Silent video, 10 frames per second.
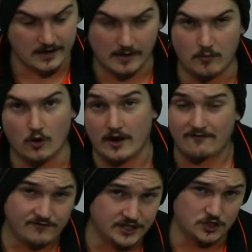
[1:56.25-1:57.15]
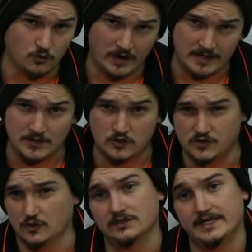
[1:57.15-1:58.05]
a more efficient way because
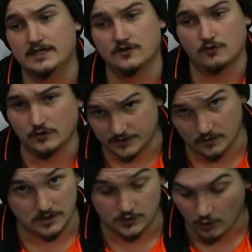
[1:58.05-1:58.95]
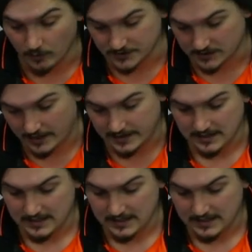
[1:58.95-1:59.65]
your leader draws on its normal side.